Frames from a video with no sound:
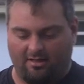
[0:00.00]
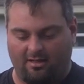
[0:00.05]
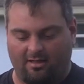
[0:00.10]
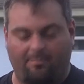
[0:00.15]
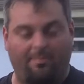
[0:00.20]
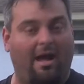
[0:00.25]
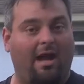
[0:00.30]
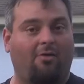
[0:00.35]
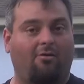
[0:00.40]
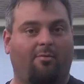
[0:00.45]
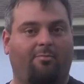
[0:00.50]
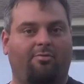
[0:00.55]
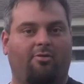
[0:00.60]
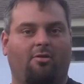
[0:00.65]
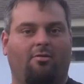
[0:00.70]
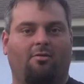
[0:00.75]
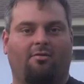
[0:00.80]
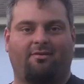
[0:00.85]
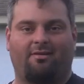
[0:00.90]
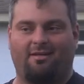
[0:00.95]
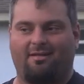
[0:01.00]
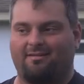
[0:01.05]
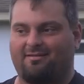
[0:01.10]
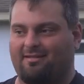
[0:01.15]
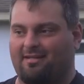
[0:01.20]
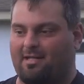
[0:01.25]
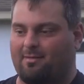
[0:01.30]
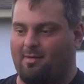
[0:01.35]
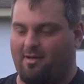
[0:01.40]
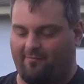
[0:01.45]
Power Pro on this. I
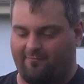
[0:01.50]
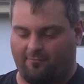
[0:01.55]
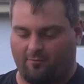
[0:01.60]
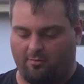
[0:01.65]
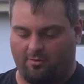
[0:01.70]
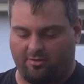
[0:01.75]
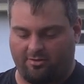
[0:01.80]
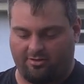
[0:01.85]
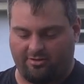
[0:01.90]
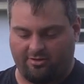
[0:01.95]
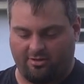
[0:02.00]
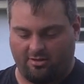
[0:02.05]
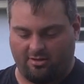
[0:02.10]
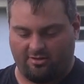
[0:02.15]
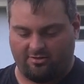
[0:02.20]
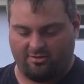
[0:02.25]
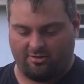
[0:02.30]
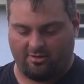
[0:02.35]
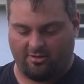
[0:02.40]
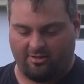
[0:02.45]
got about 400 yards on